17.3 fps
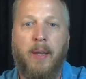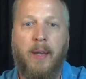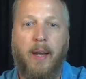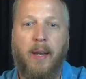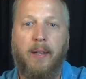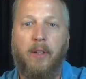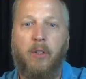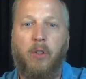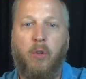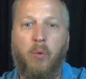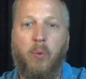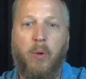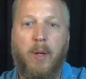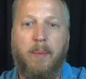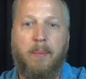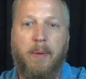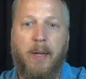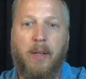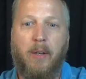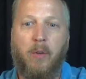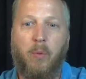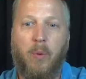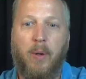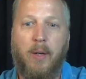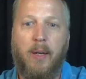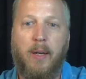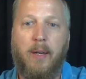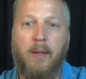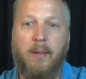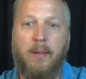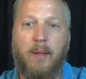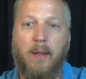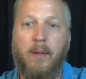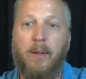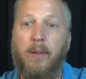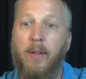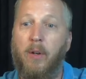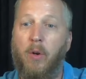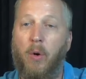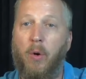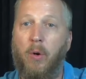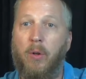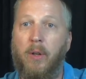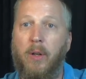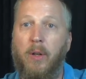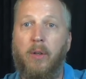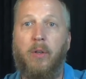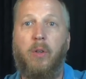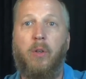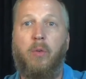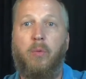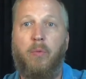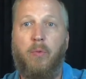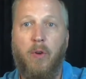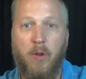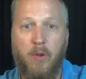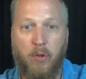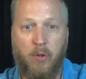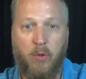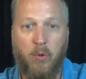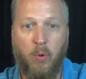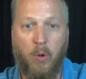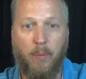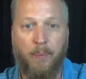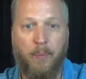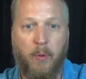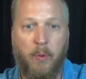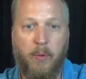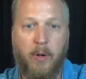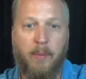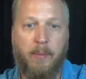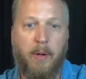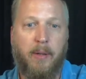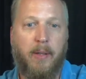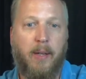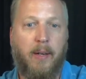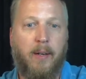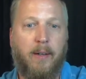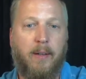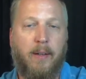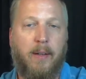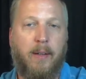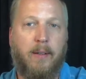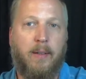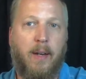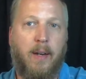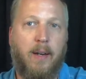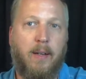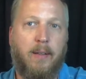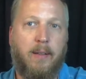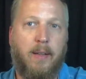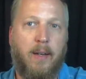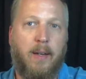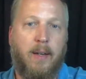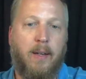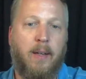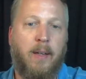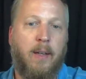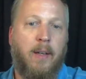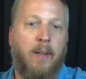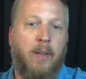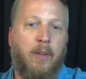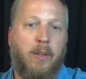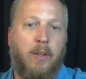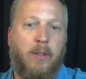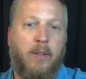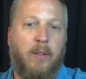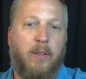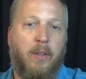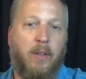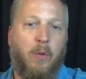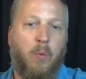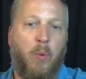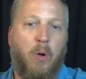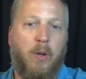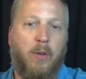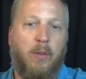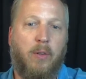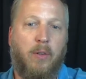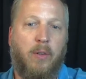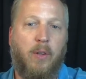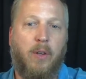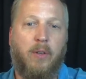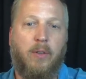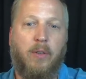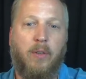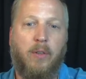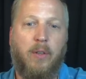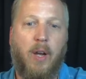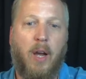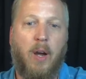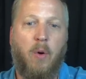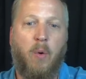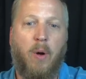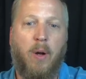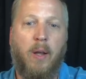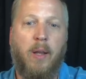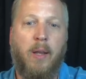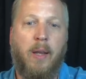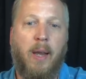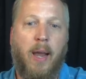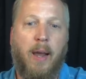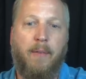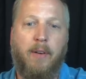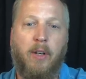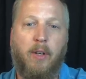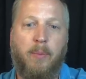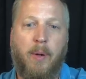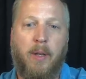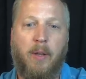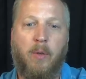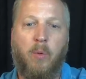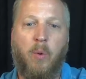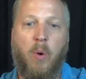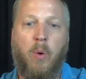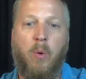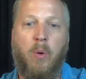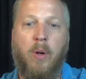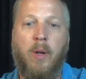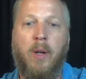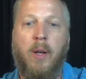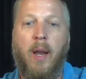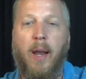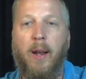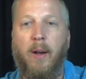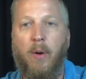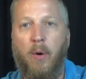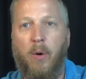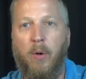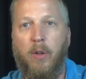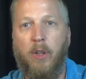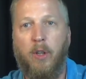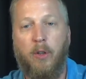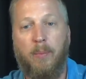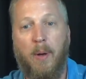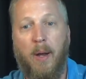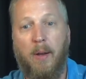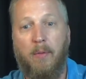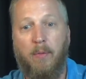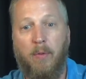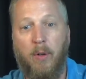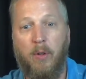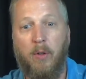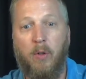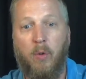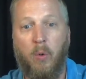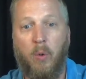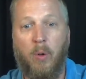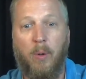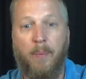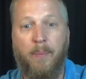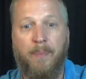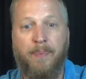And this is what he means when he says the earth is his footstool. We read about that in Isaiah 66:1. It says, Thus says Yahweh, Heaven is my throne, and earth is my footstool.